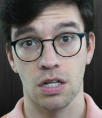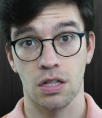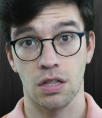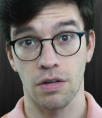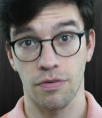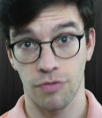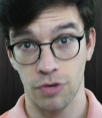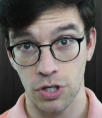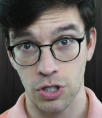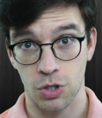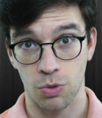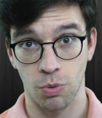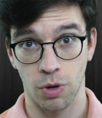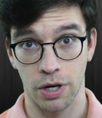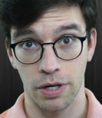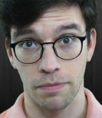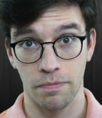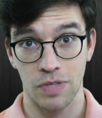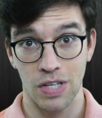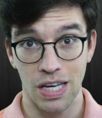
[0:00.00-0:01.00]
The first
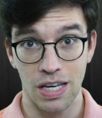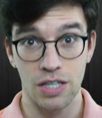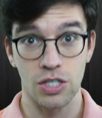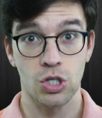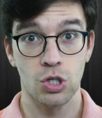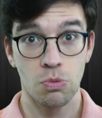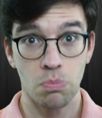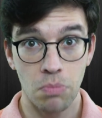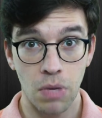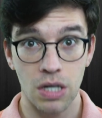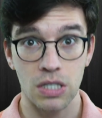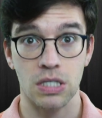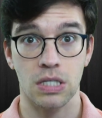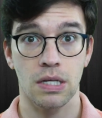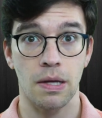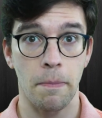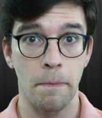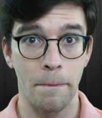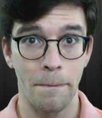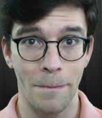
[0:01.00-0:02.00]
one is you must
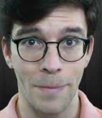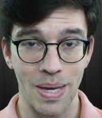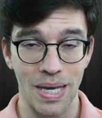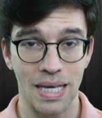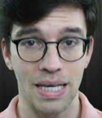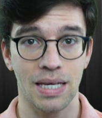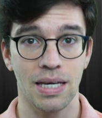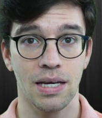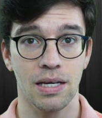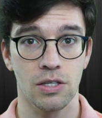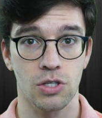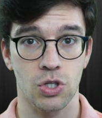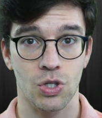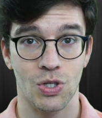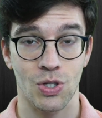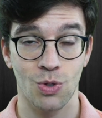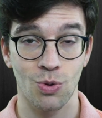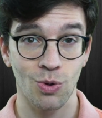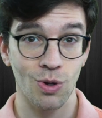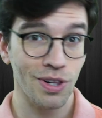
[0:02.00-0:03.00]
be in
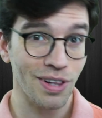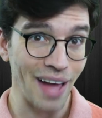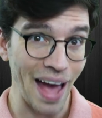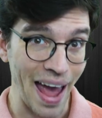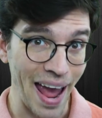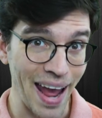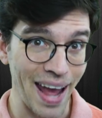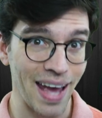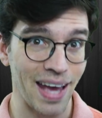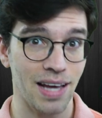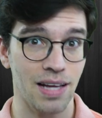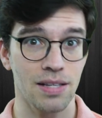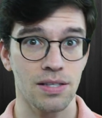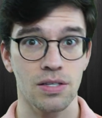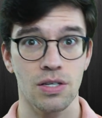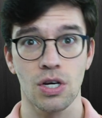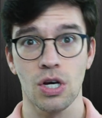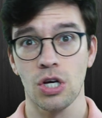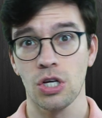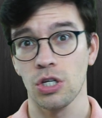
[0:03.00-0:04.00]
school
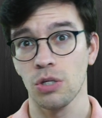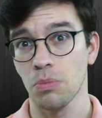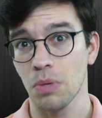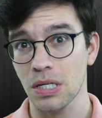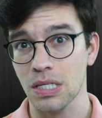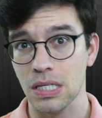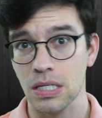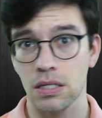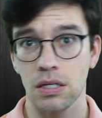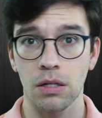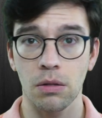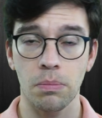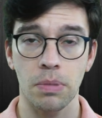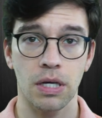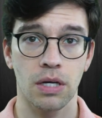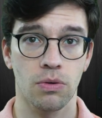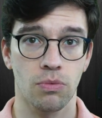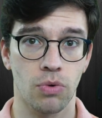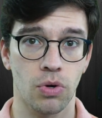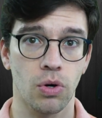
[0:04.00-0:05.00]
and you must still be
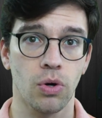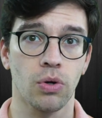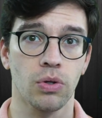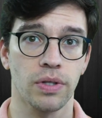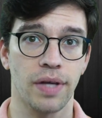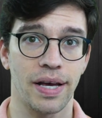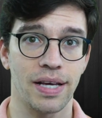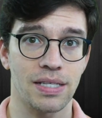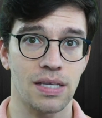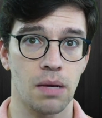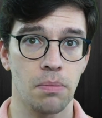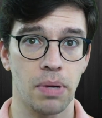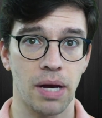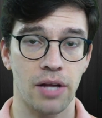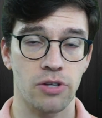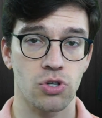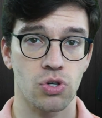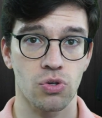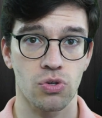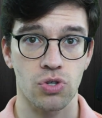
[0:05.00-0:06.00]
enrolled as a
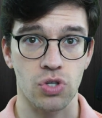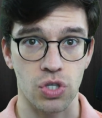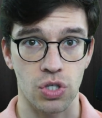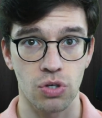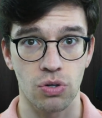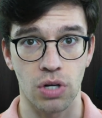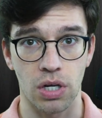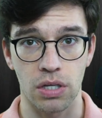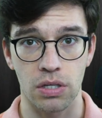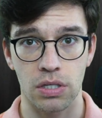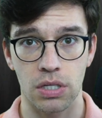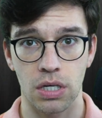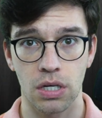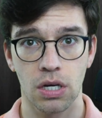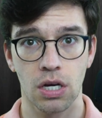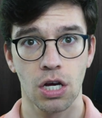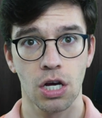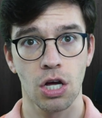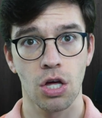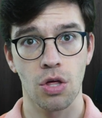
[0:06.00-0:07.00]
bachelor's student
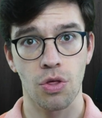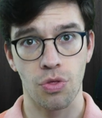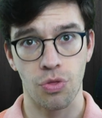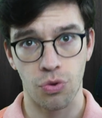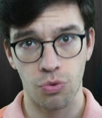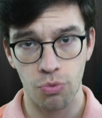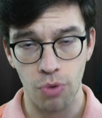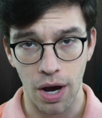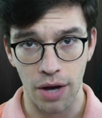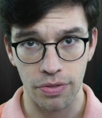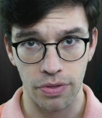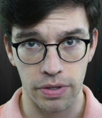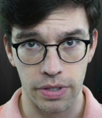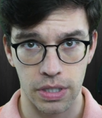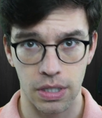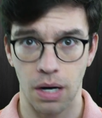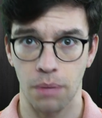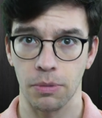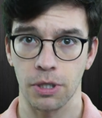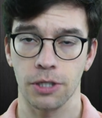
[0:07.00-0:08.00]
throughout the
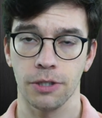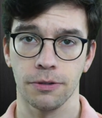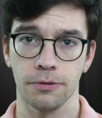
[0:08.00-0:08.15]
summer.